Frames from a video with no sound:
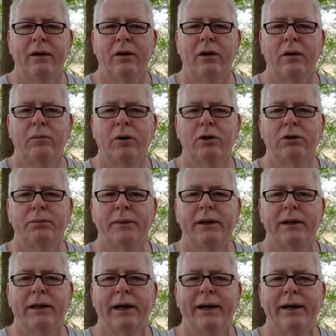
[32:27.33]
Almost
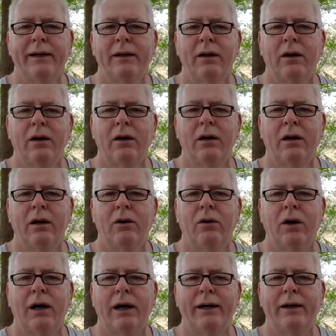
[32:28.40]
midnight in
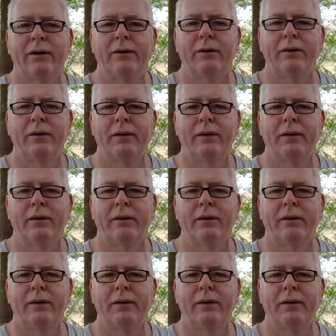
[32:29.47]
Ohio.